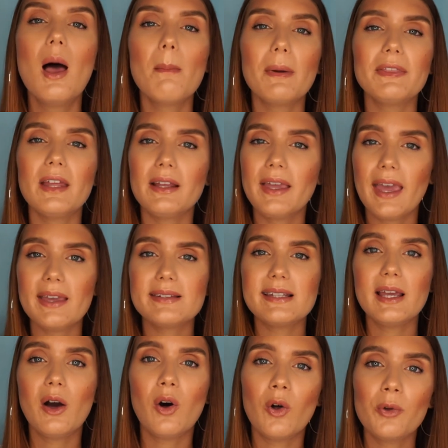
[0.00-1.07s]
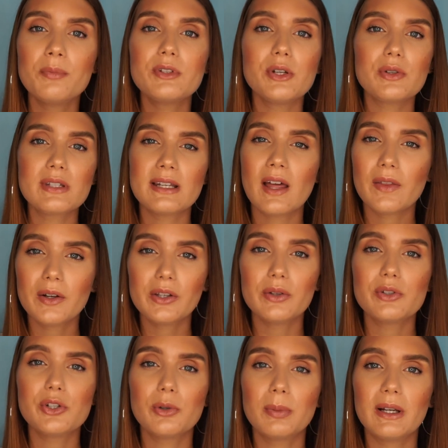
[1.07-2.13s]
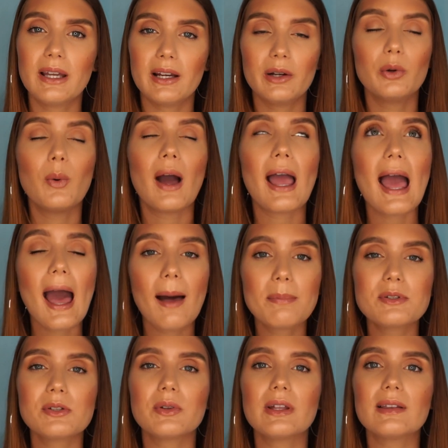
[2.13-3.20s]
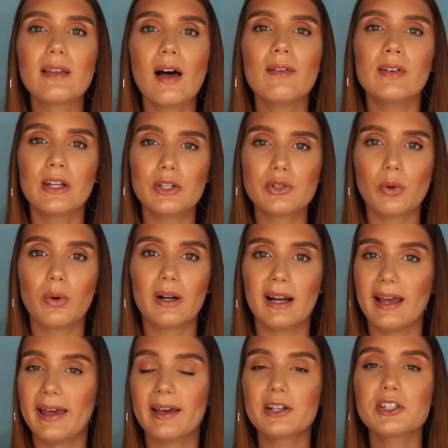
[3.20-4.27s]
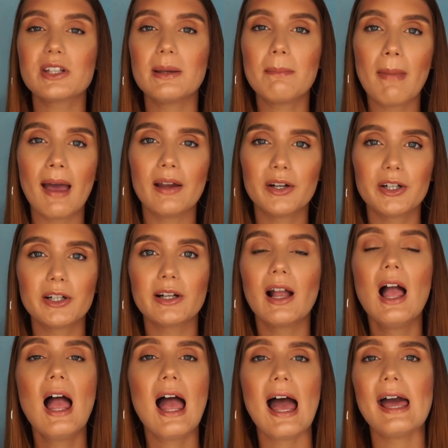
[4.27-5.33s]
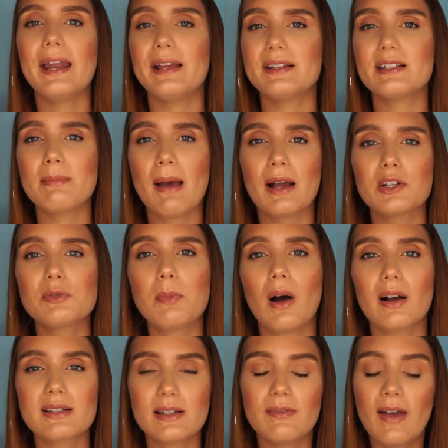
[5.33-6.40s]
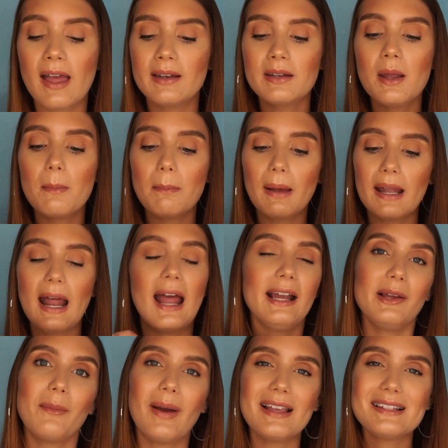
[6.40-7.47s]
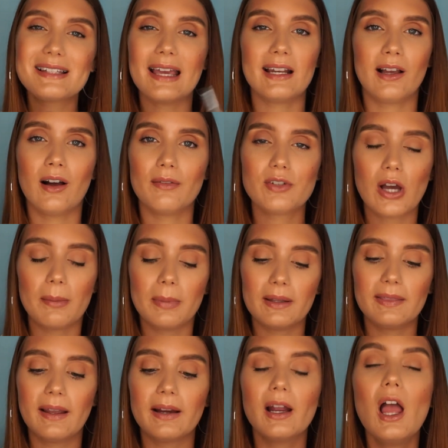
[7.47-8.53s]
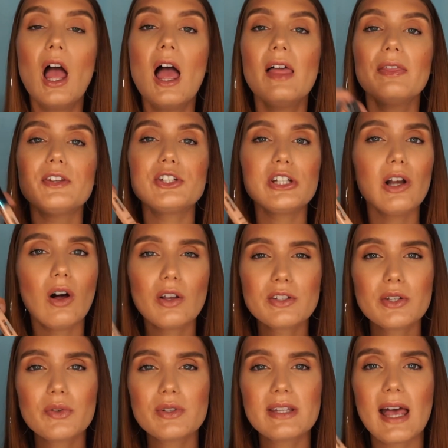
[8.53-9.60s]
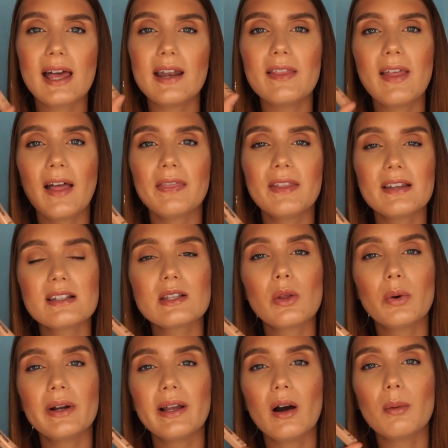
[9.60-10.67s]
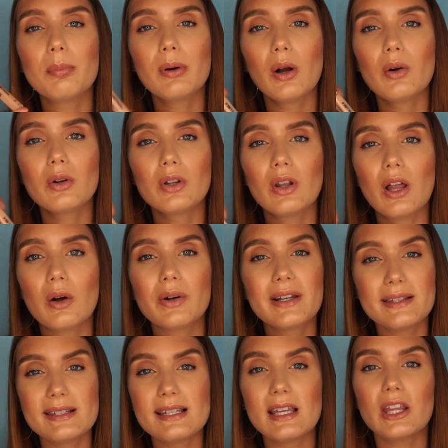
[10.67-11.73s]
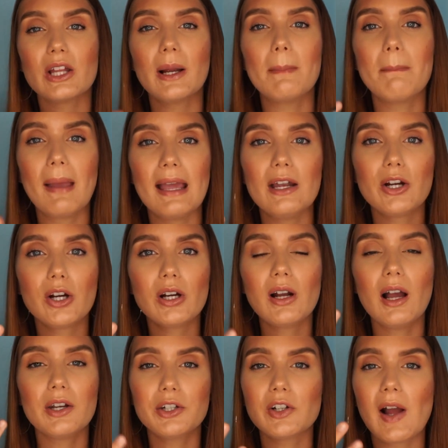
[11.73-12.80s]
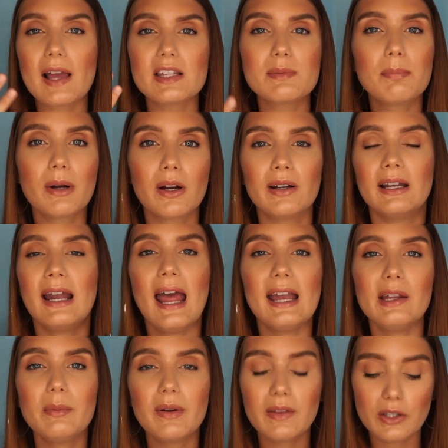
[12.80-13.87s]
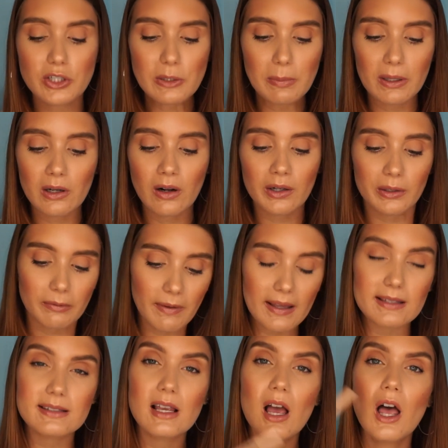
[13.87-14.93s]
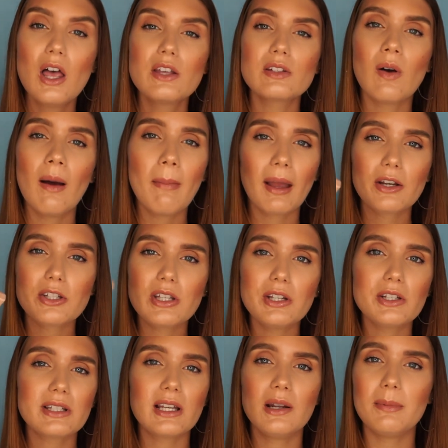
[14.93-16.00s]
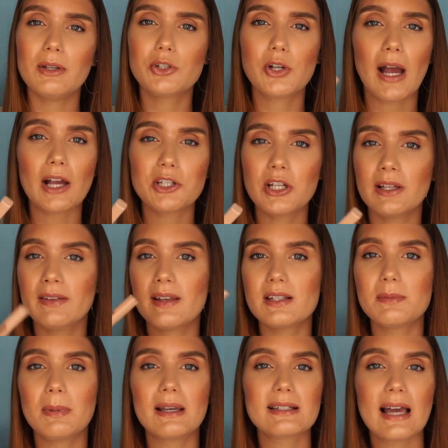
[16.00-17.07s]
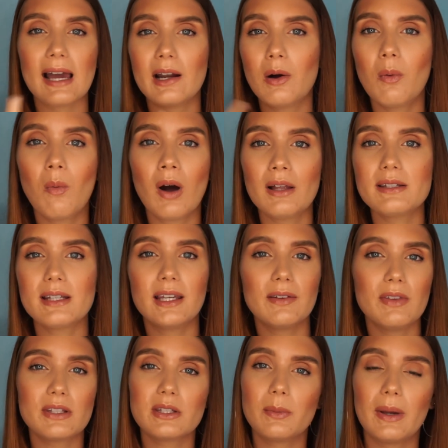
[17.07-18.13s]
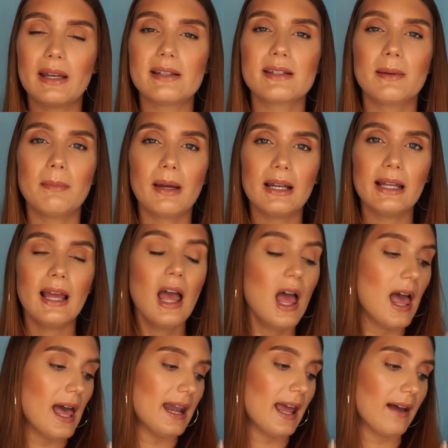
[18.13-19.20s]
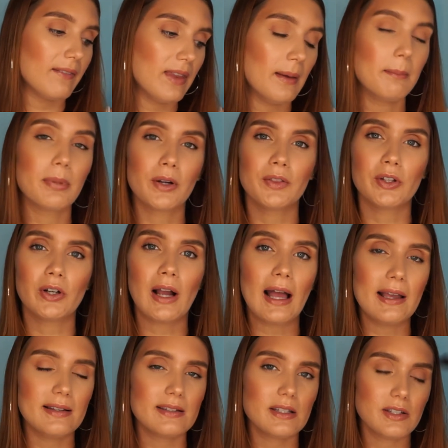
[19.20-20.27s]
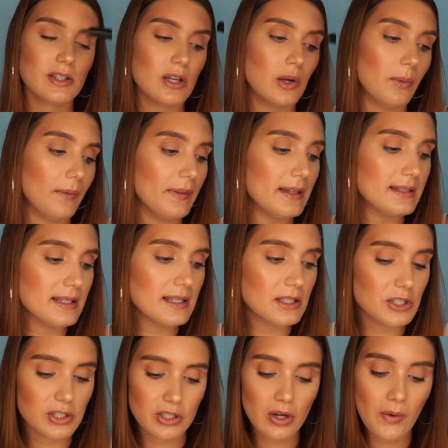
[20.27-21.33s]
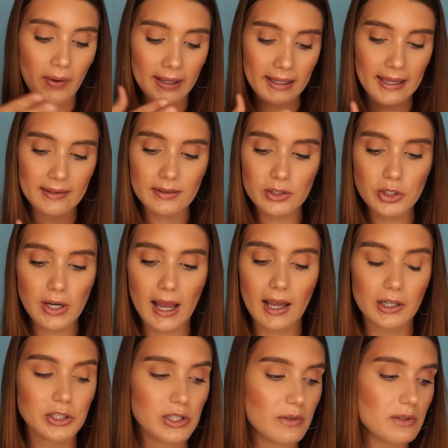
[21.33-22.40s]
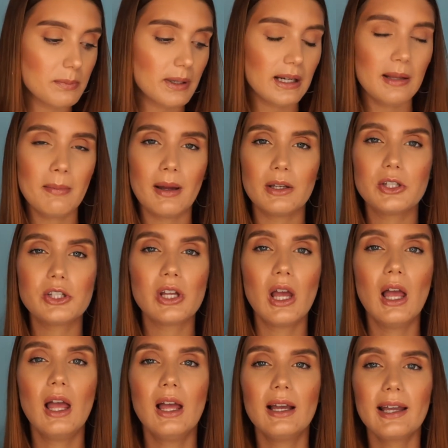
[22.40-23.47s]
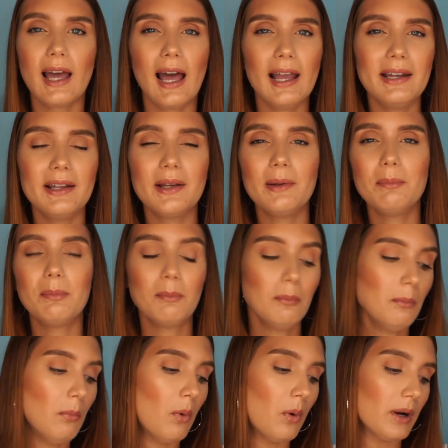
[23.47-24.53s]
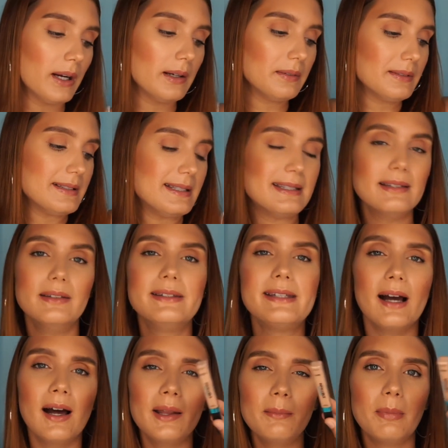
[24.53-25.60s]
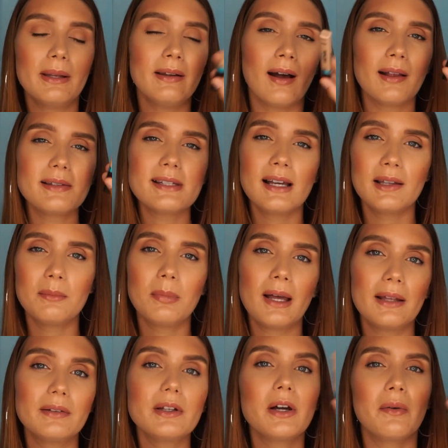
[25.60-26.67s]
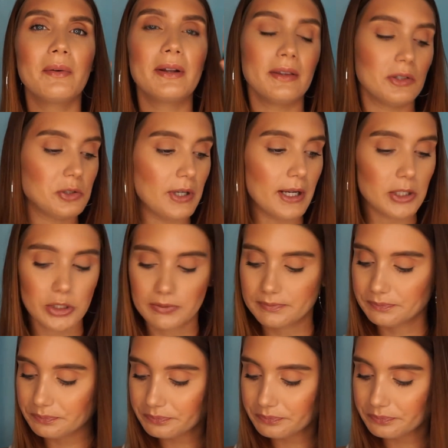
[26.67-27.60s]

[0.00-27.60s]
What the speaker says: But then Casey Holmes, who's another YouTuber here who I absolutely love and adore, and I actually met her at a Smashbox event. But anyways, getting off topic there, she also said that this L'Oreal Pro Glow Concealer made her under eyes burn anywhere that she put it on her face. So I'm actually just going to be trashing this because I don't want to give this away to somebody and have them burn their eyes. So this is just going in the trash. It was pretty much kind of more done but not done, but going in the trash.